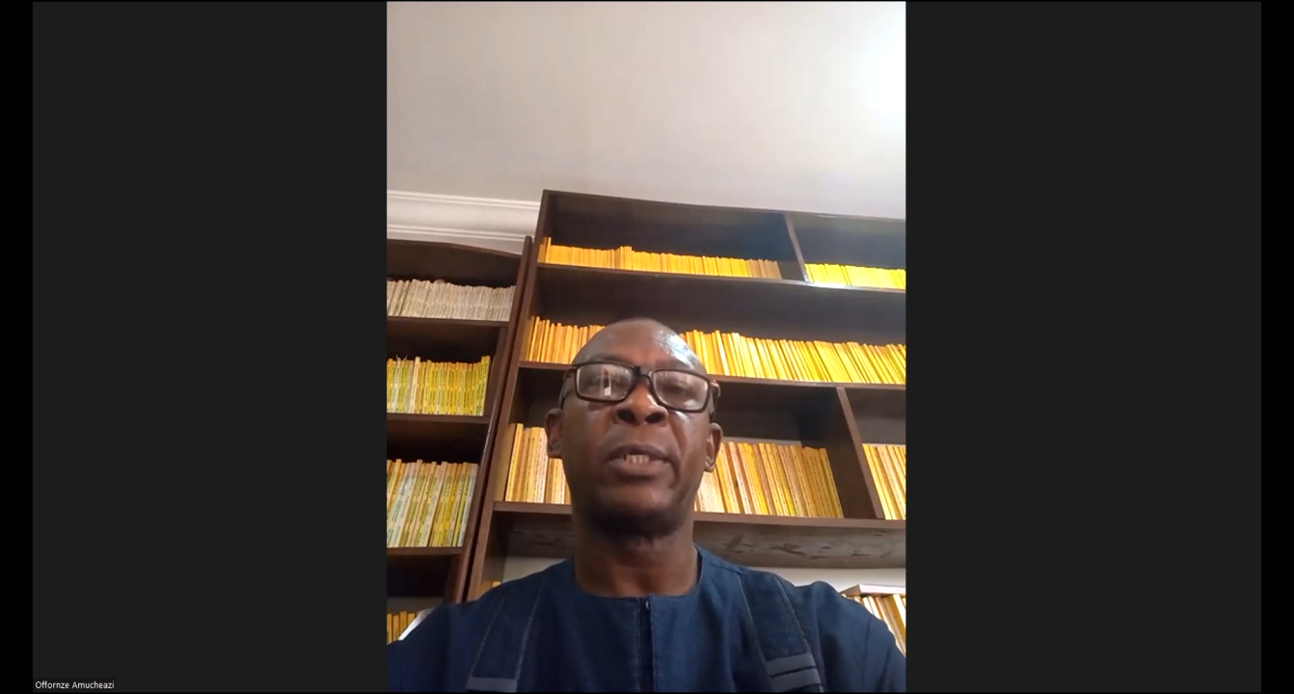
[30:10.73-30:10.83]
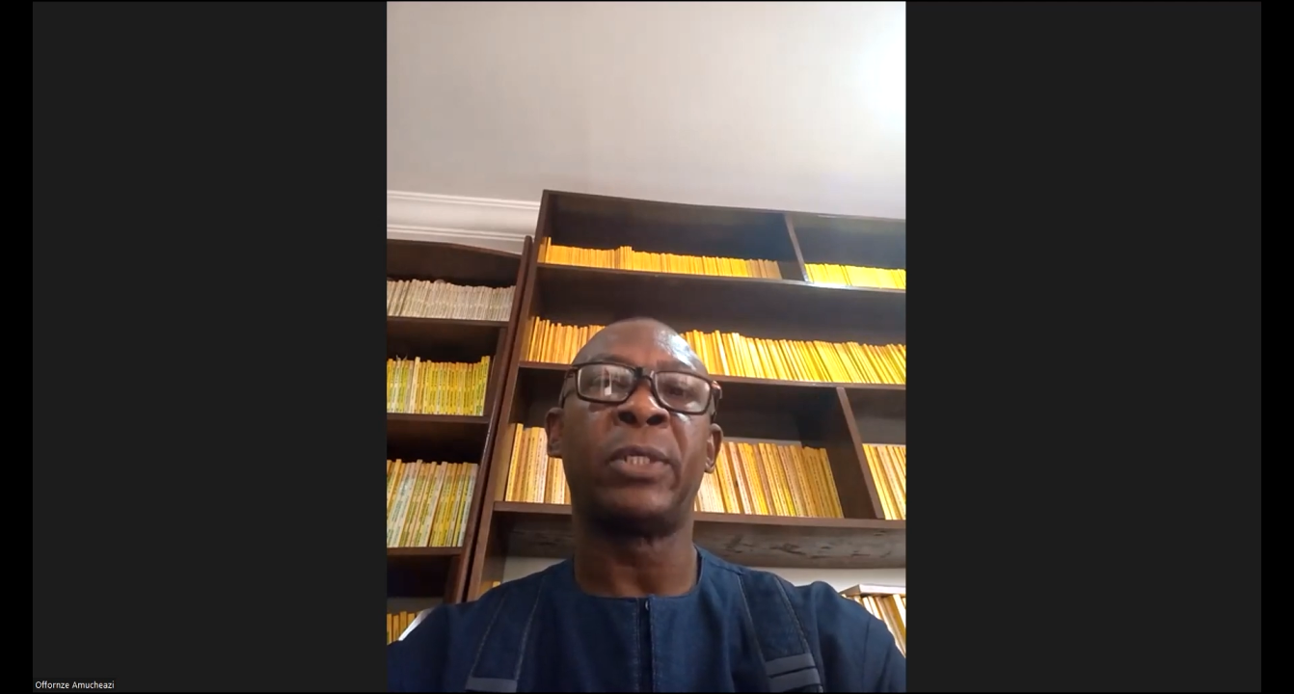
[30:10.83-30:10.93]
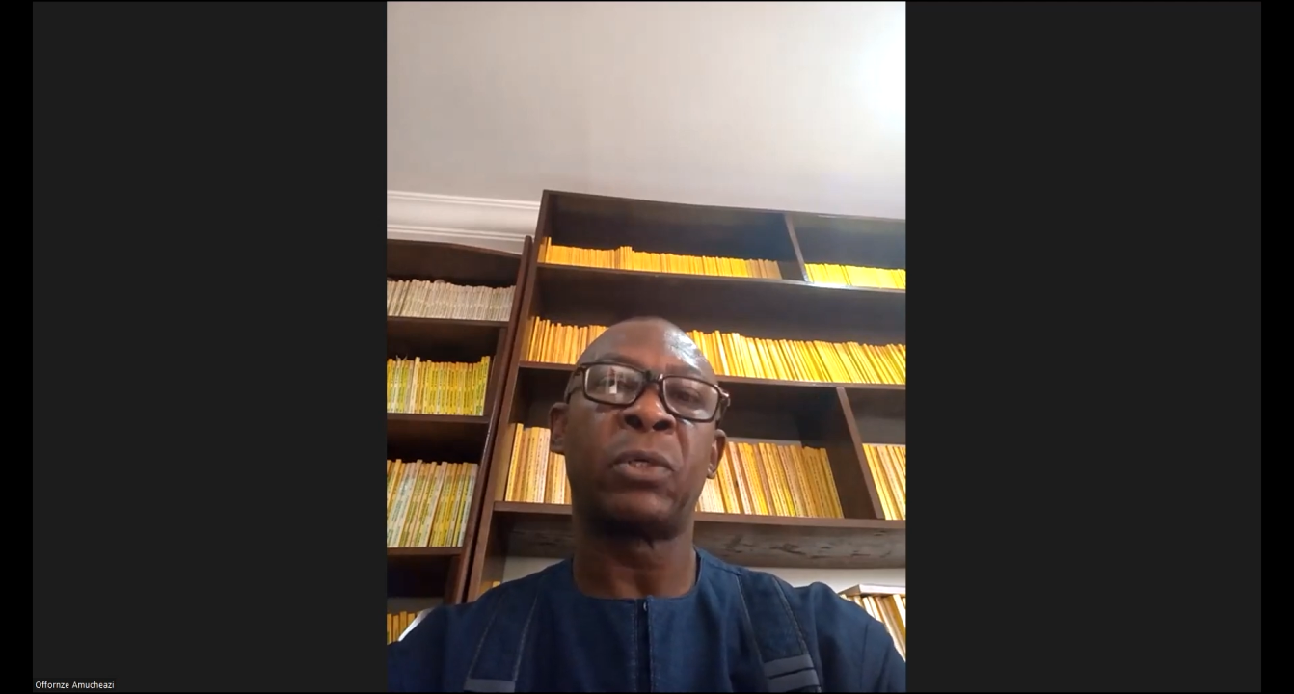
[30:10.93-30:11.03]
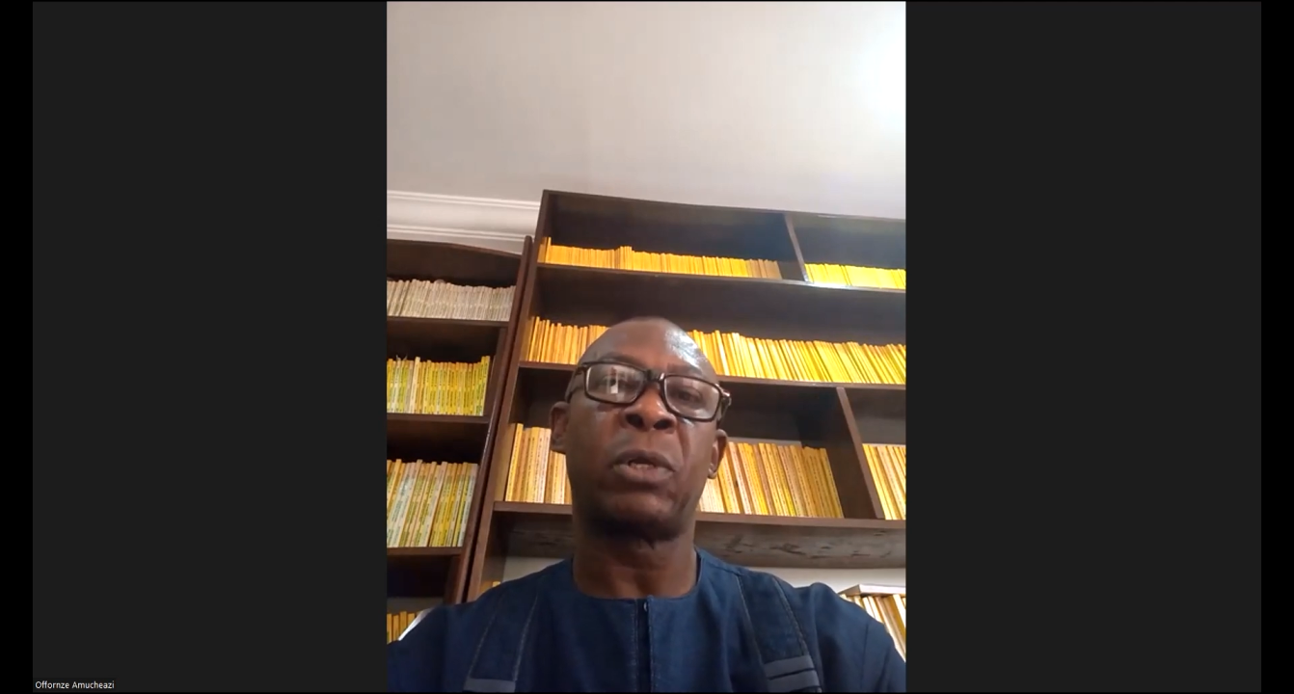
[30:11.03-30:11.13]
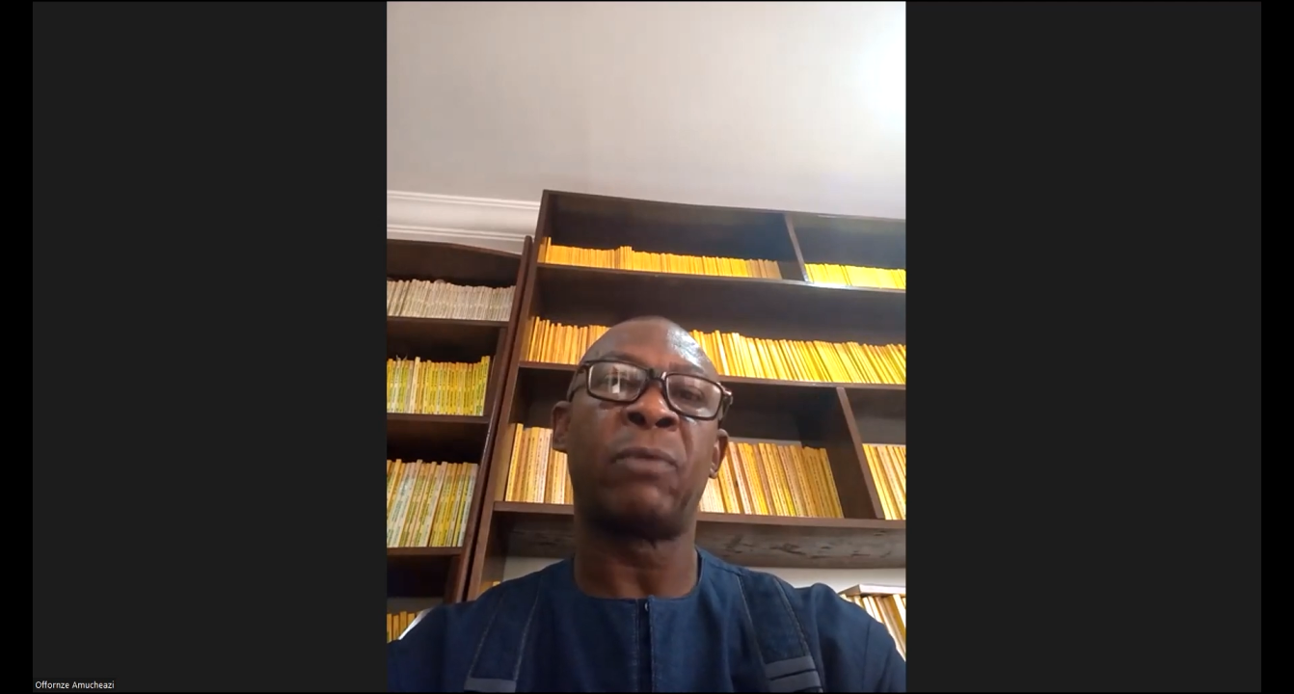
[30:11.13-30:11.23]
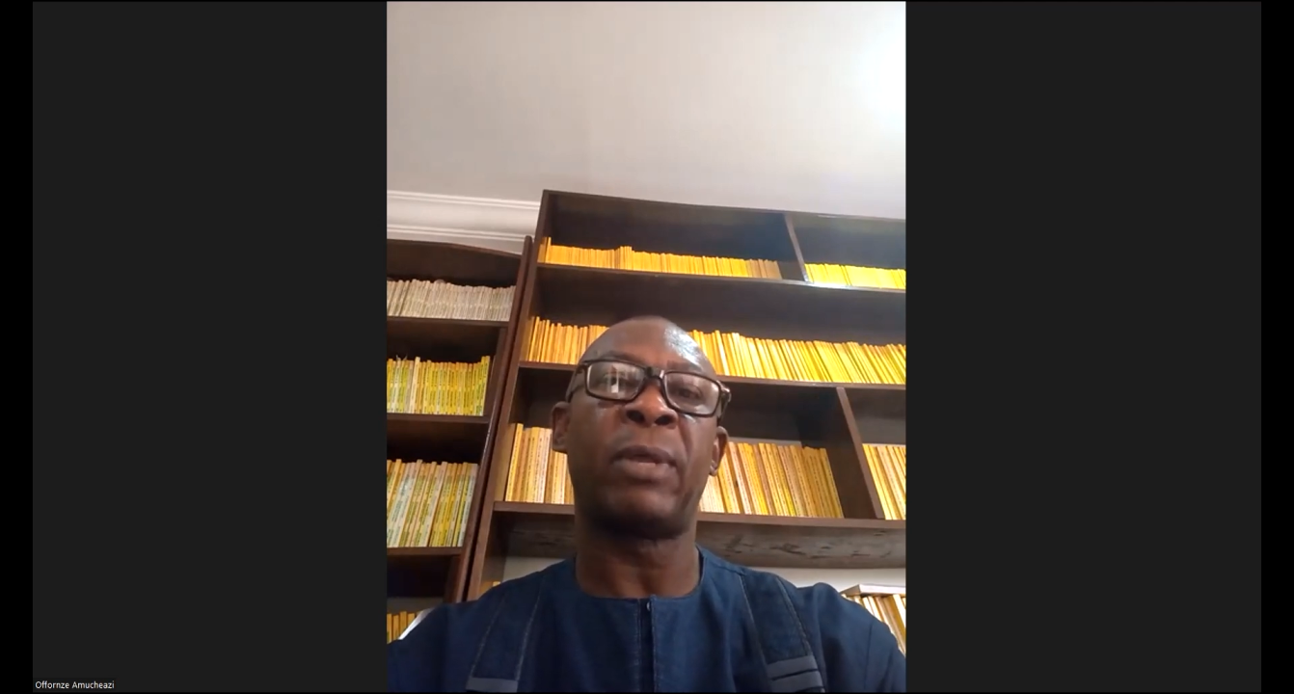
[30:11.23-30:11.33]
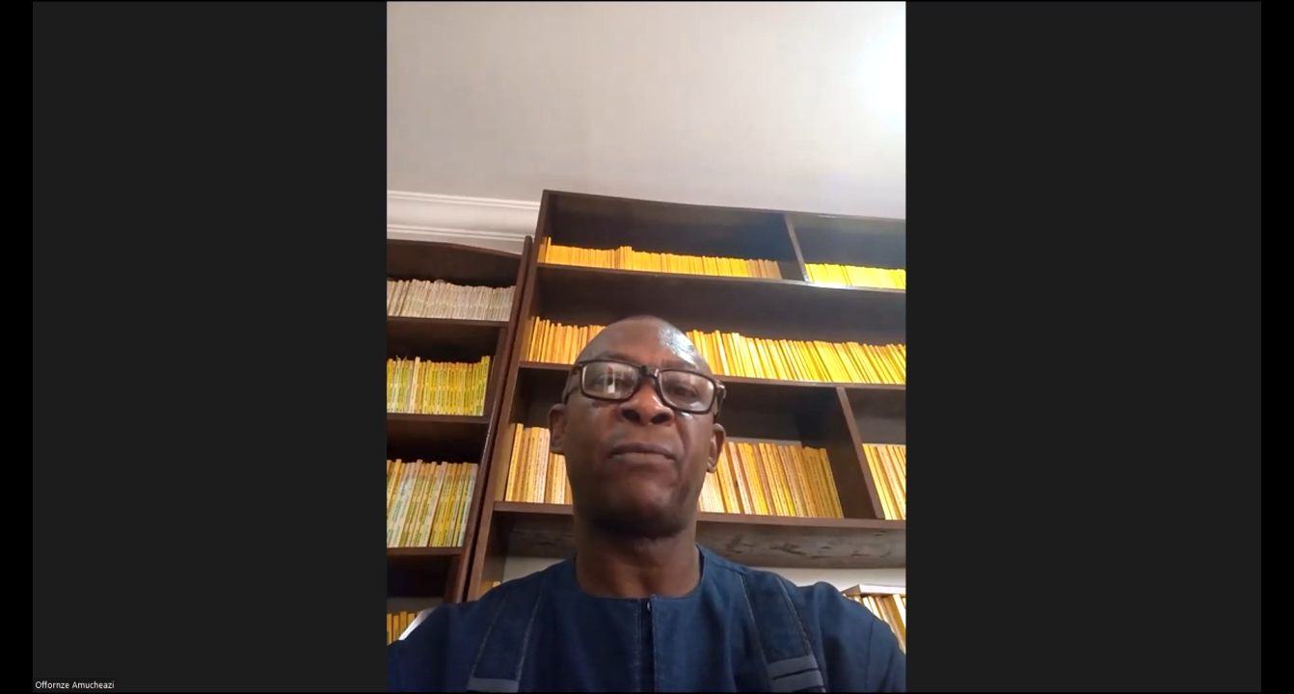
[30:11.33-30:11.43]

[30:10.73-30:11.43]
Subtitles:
resolve